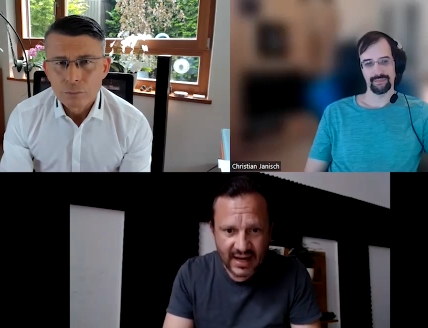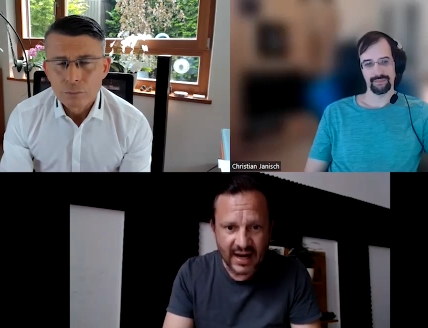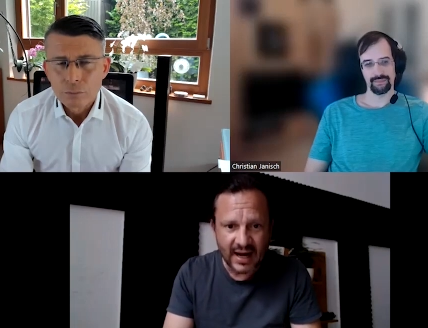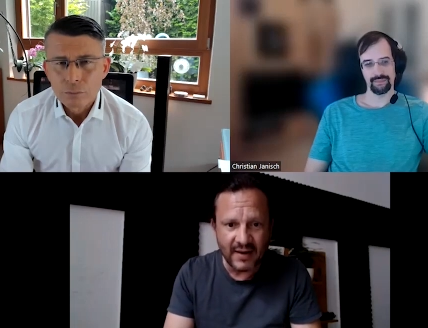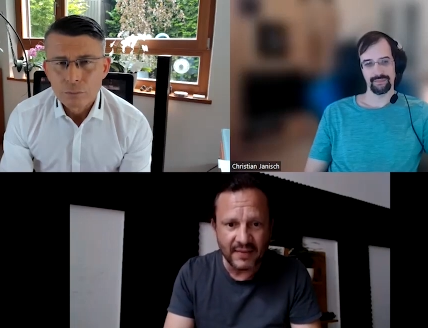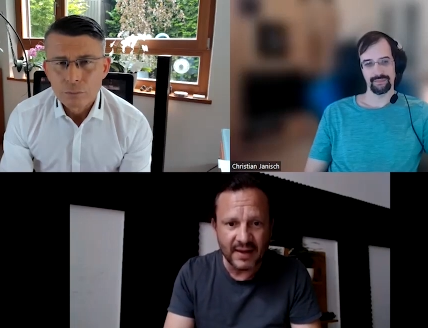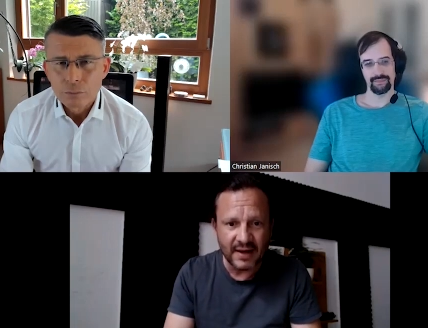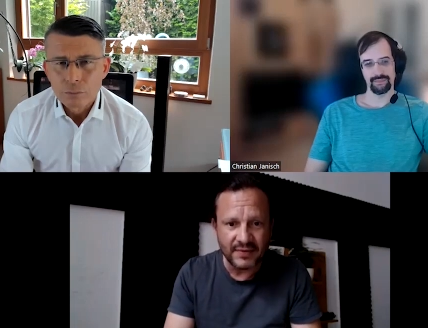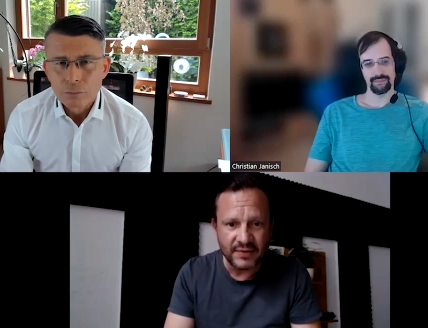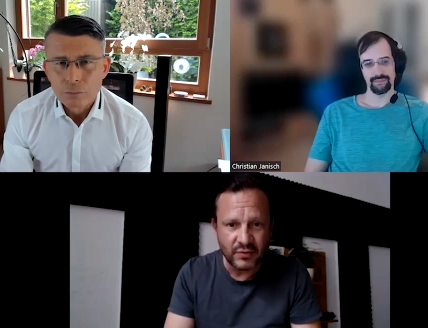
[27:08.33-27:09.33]
Speaker 1: Um, uh,
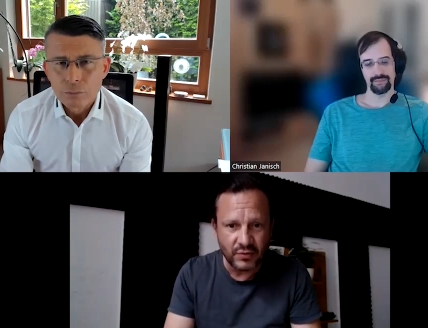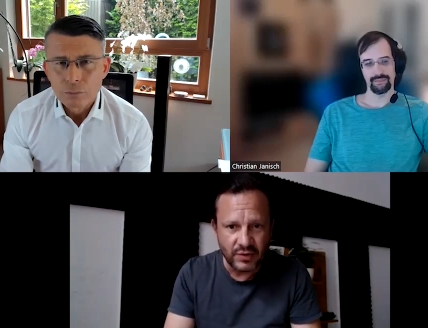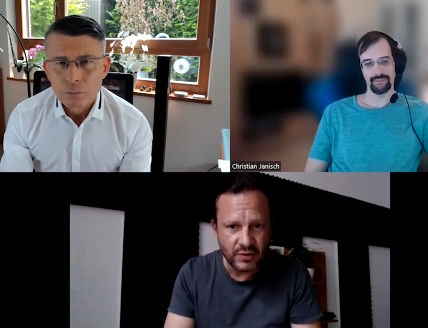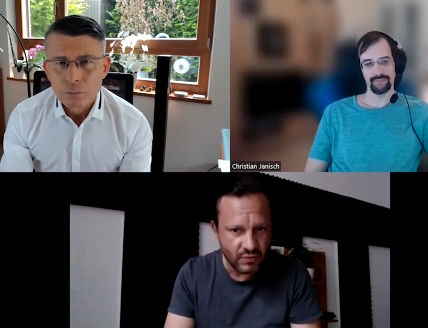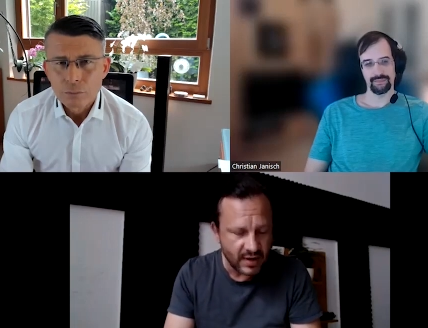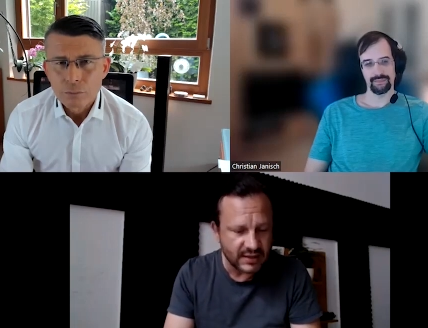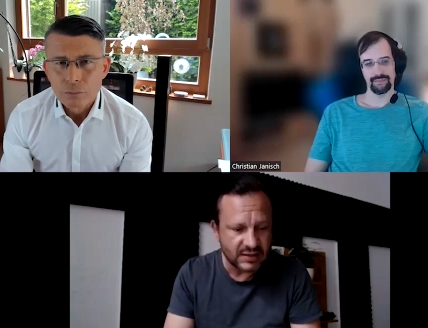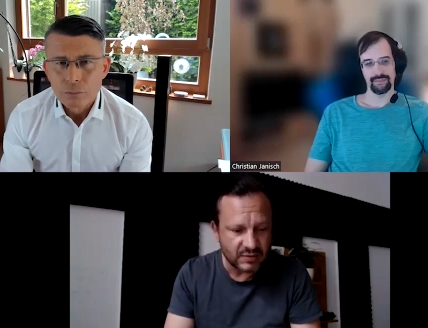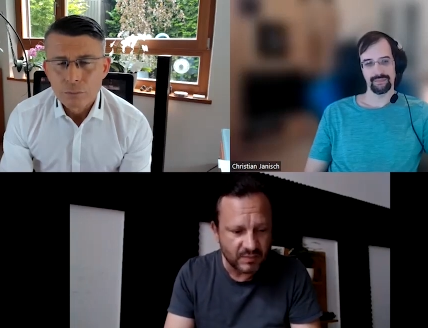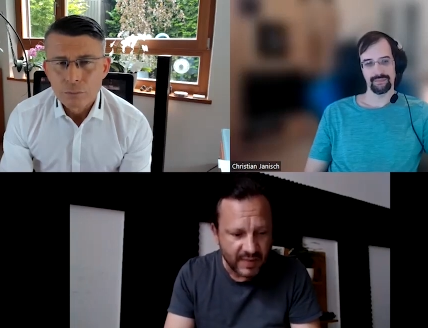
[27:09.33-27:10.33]
do you
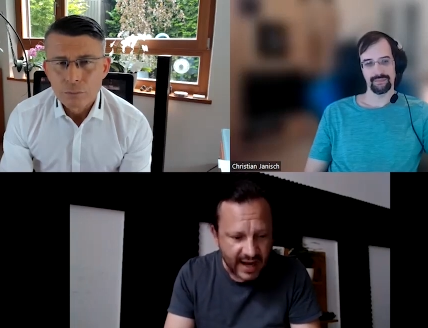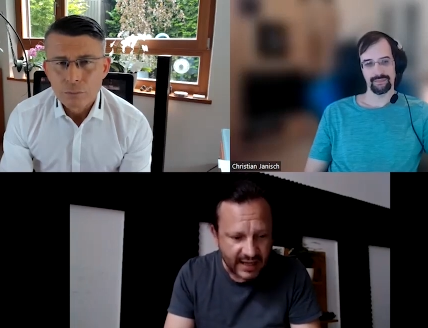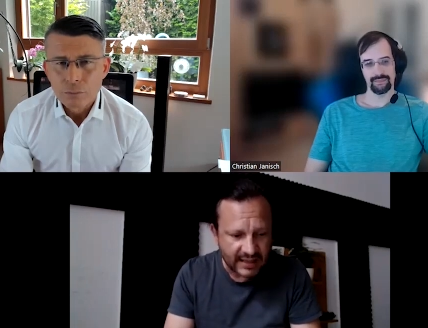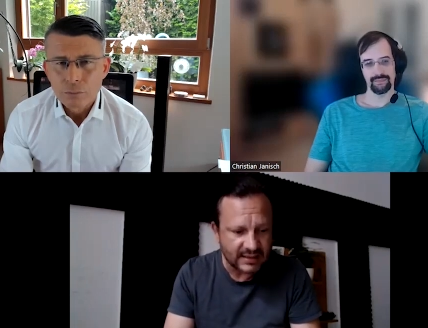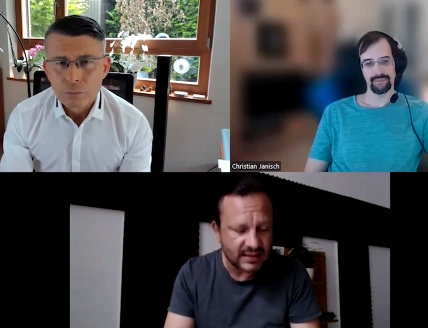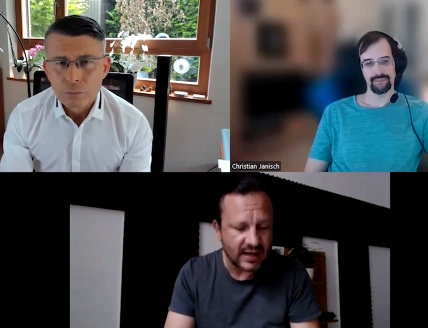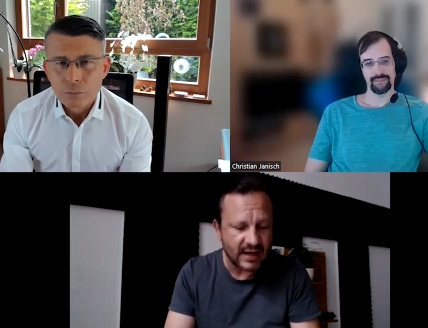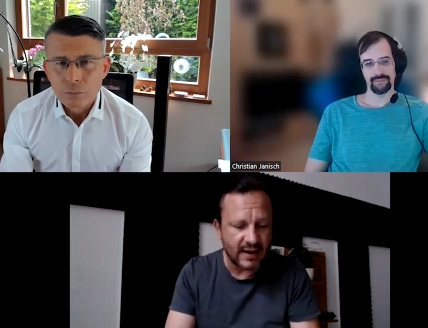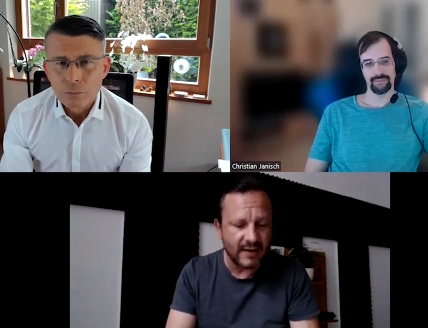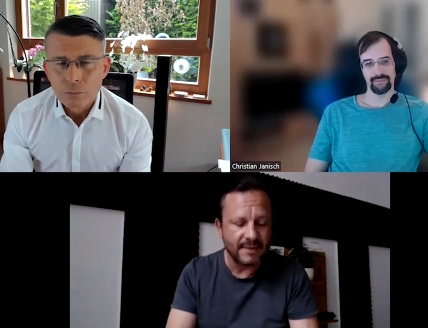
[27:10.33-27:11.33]
expect?
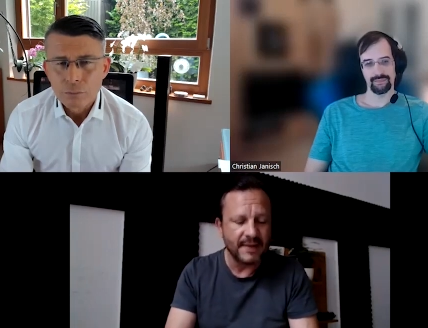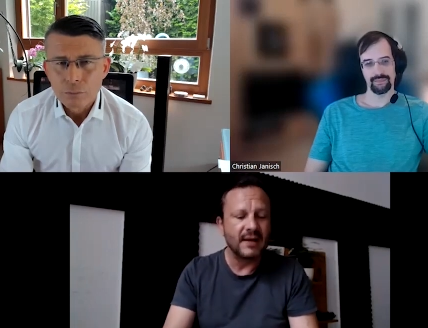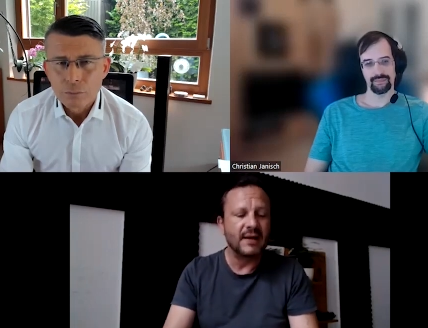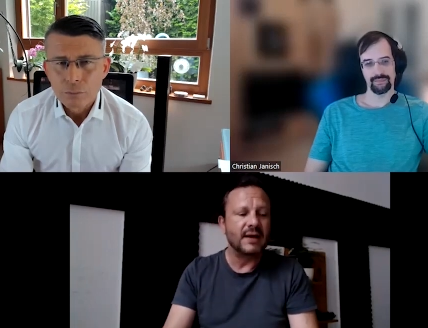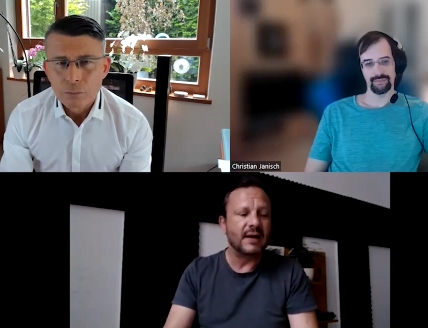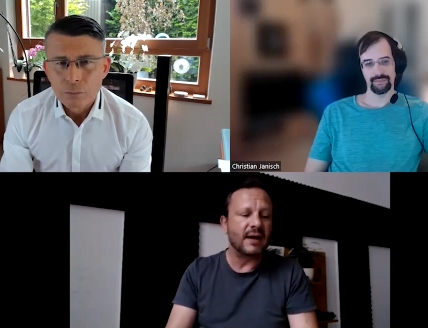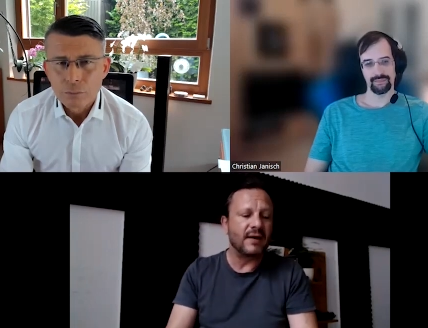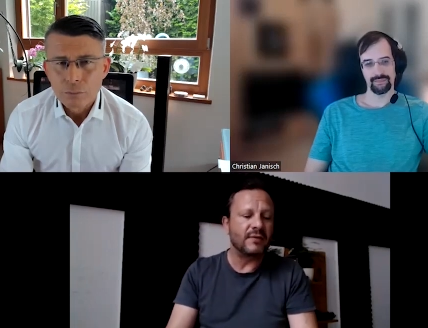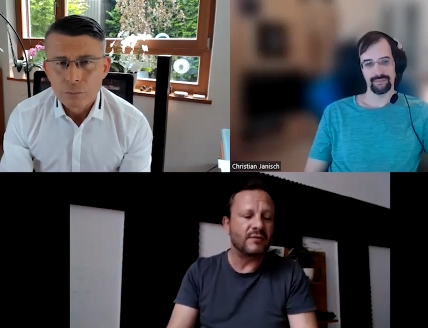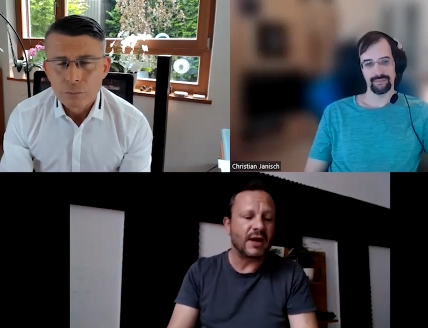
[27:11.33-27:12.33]
Um, um,
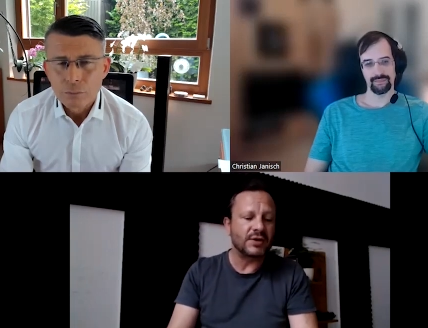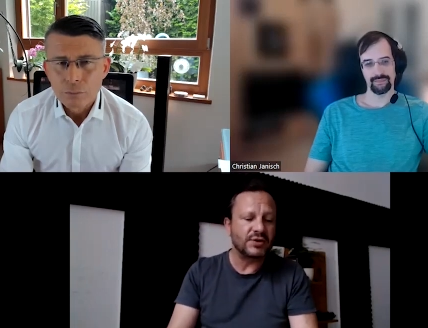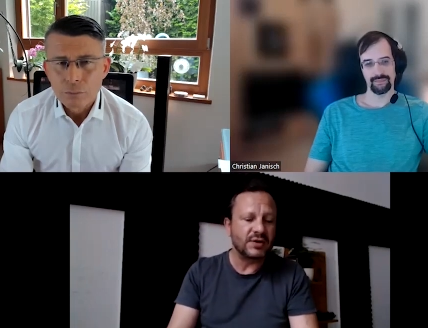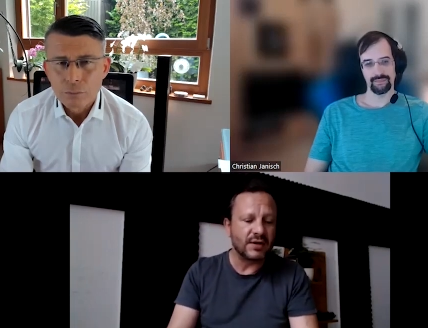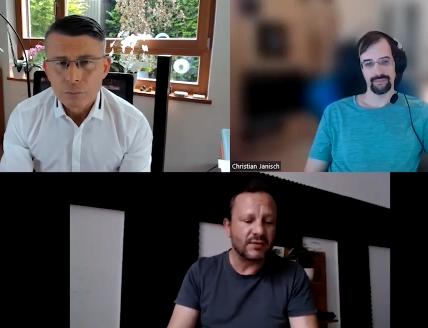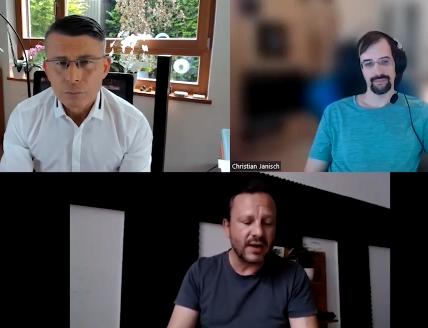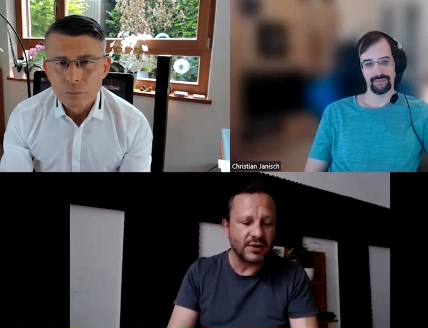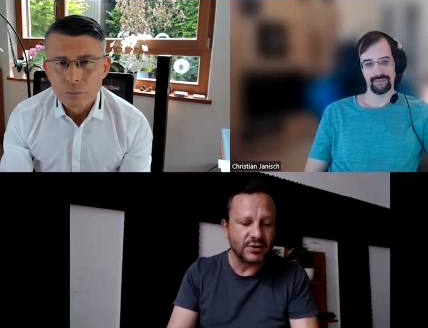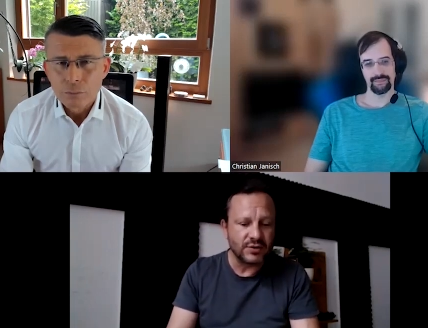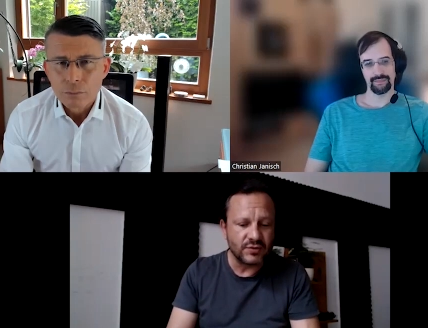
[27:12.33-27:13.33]
the Russian
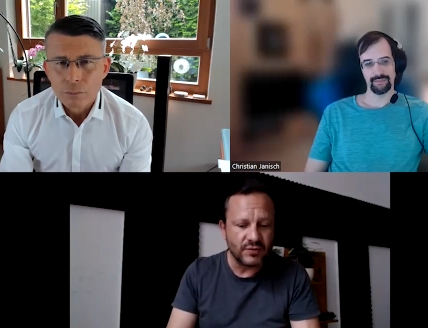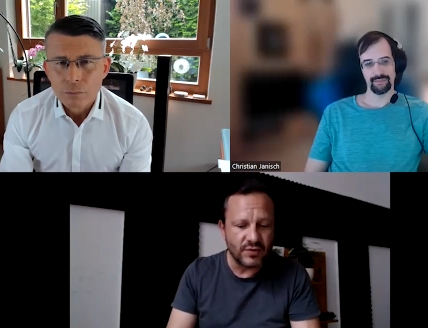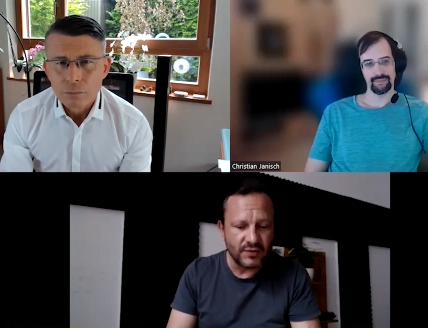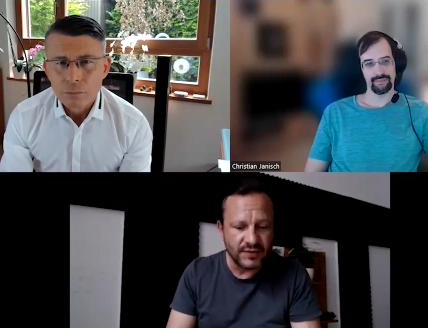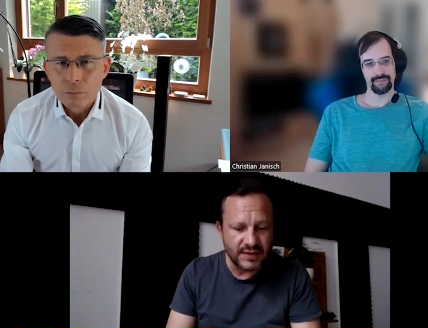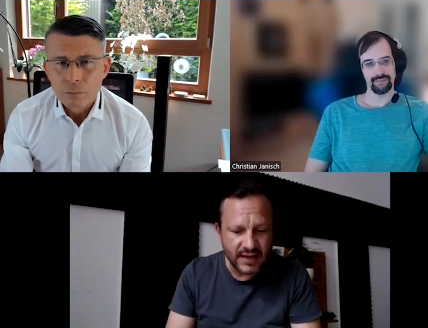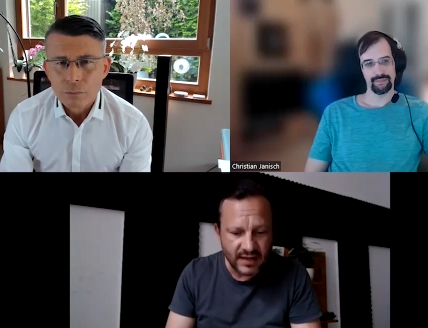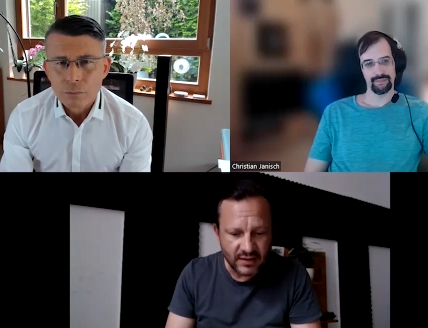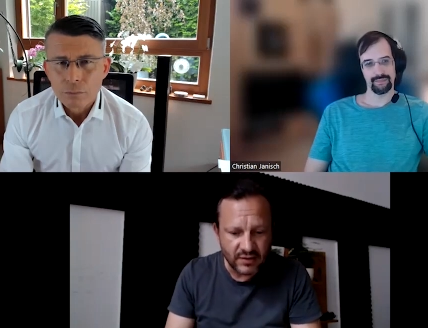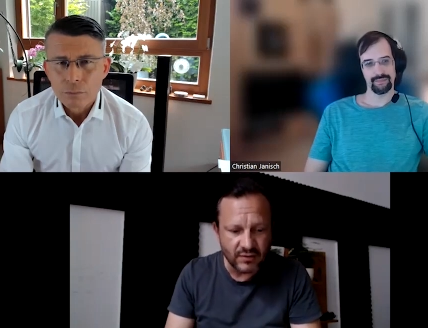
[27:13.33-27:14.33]
aggression to
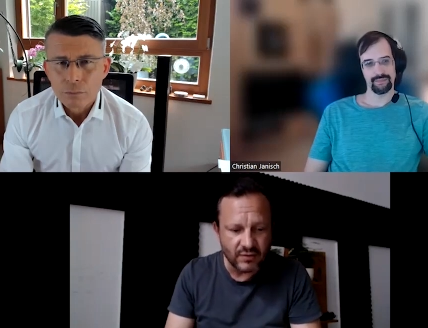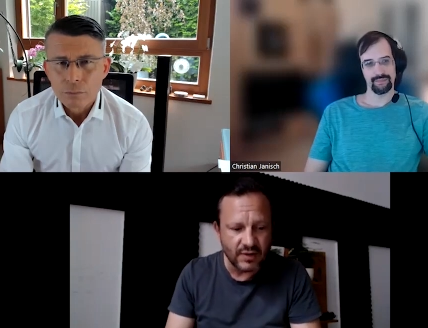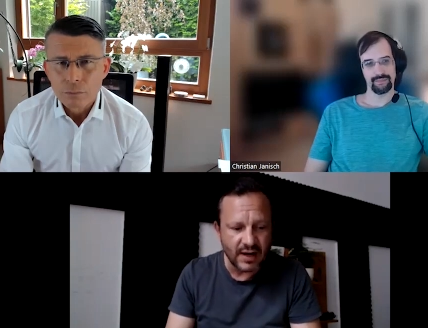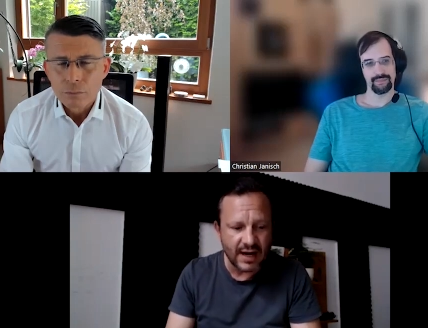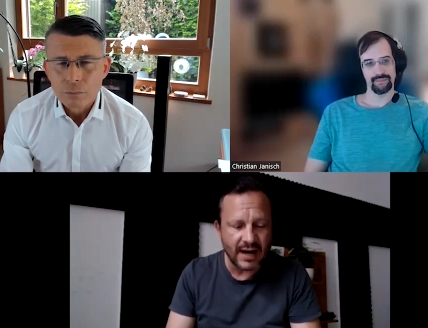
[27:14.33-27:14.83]
continue